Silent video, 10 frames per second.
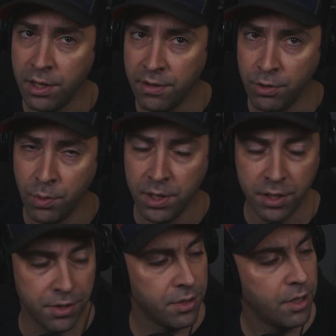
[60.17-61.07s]
if you win
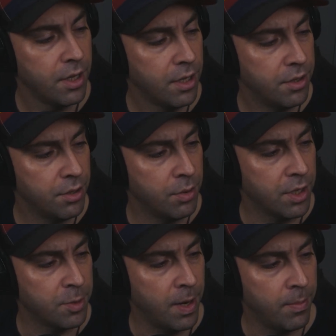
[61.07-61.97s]
this, to
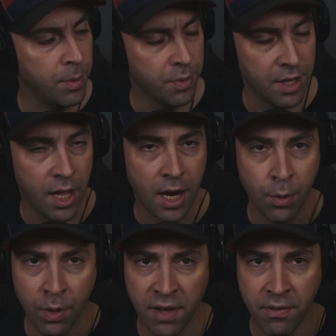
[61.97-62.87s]
experiment with that. I
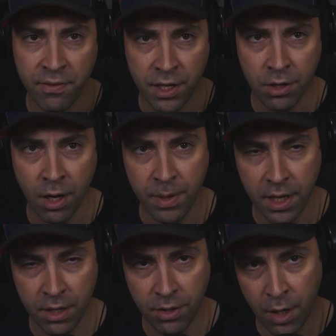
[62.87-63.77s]
will have a video coming
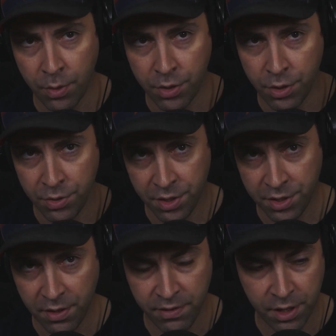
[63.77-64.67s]
out. I will use this
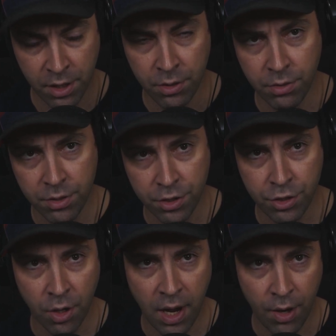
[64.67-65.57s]
in a video to
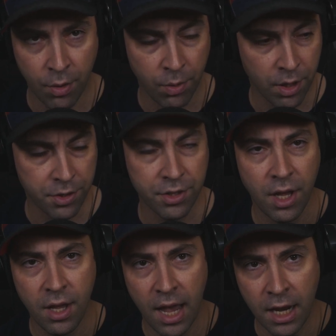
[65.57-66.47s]
show how it works
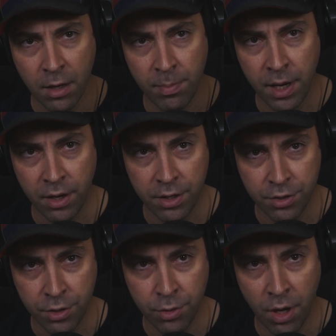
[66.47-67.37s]
and compare it
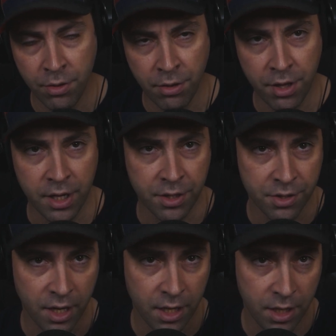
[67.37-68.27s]
to other things
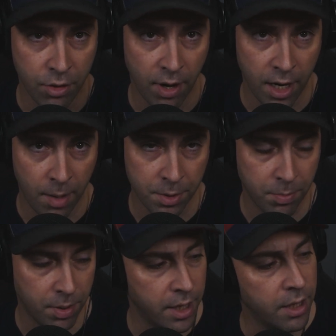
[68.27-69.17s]
like the Gray Ops
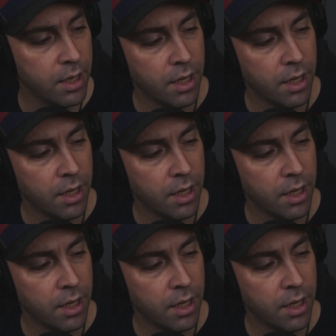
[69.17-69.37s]
plate,